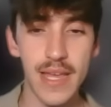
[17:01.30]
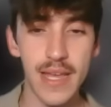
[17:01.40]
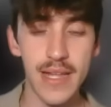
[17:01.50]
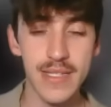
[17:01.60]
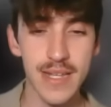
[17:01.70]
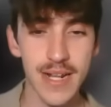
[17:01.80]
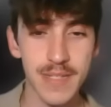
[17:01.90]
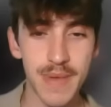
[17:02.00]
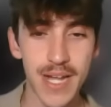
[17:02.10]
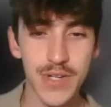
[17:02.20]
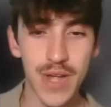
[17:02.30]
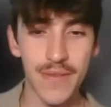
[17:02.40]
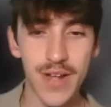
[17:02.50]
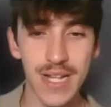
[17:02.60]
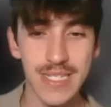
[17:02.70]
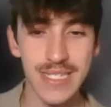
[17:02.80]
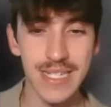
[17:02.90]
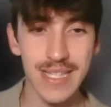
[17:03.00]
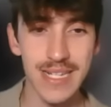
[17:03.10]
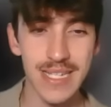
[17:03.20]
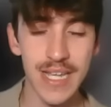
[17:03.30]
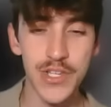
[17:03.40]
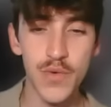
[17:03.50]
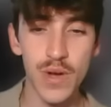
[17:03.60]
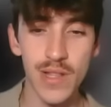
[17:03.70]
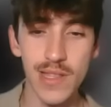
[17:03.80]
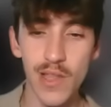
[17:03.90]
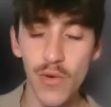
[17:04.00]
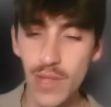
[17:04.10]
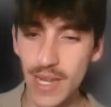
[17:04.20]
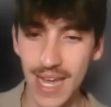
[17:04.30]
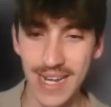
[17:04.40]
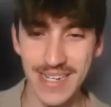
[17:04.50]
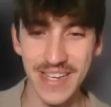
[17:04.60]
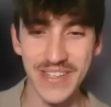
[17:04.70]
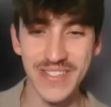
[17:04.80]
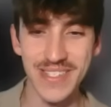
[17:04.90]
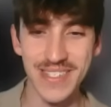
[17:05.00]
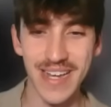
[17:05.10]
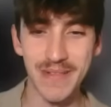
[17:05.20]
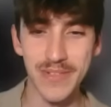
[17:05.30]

Into the next match, I've got Steelix into Alolan Ninetales this time.